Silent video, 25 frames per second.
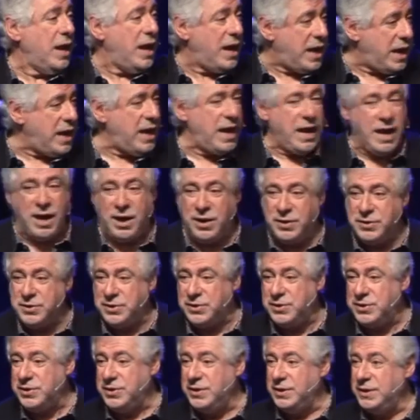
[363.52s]
a
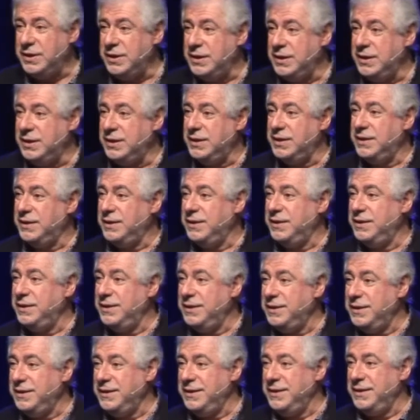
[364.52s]
house,
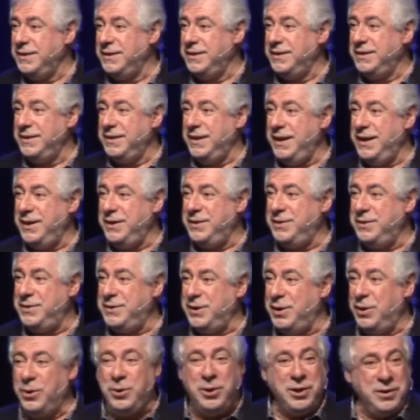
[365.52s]
and
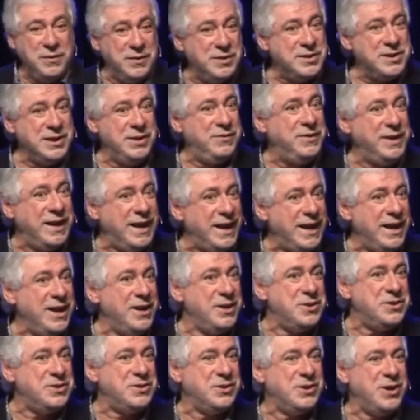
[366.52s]
all of us live in a
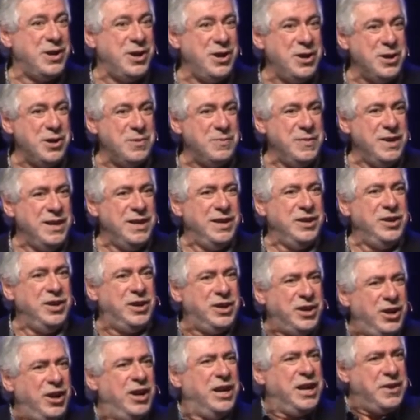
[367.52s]
house or a home, you
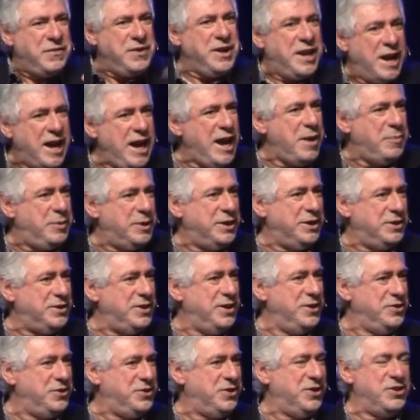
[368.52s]
kind of inhabit it,
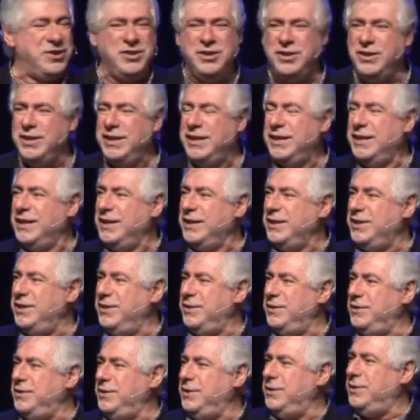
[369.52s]
don't you?
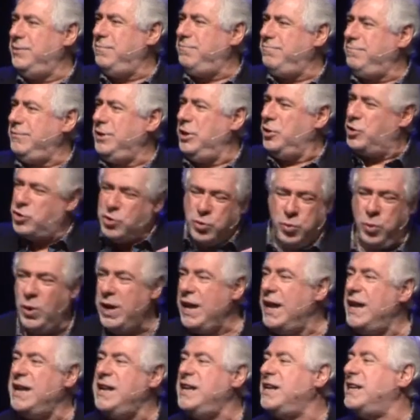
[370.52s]
You
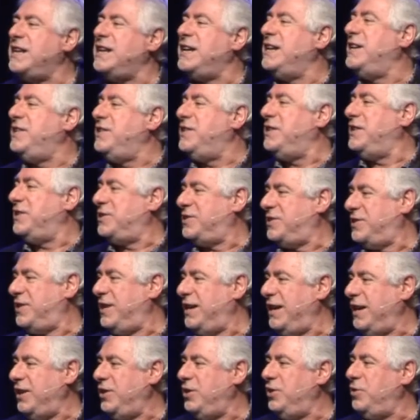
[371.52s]
dwell in this
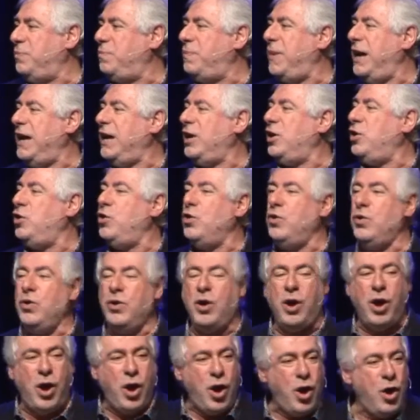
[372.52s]
thing. You make your
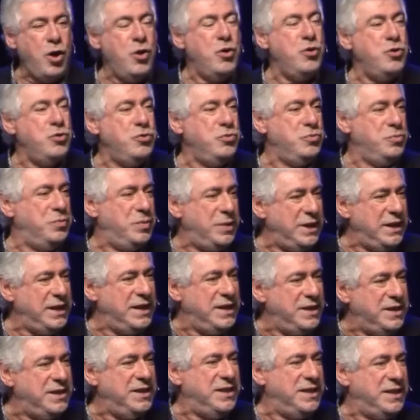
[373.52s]
home
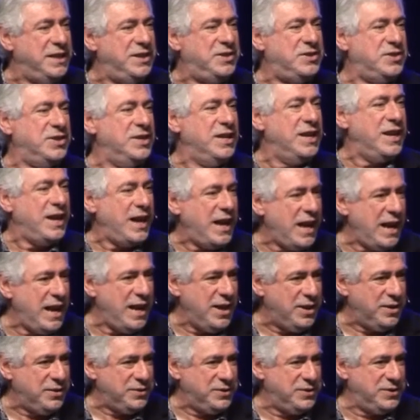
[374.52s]
in this
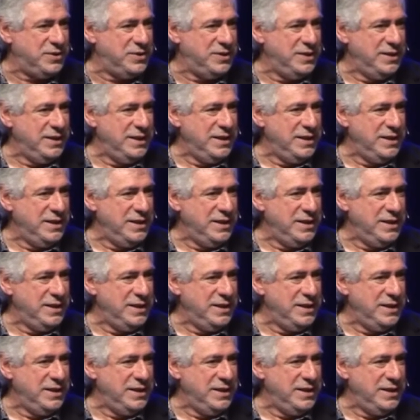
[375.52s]
house.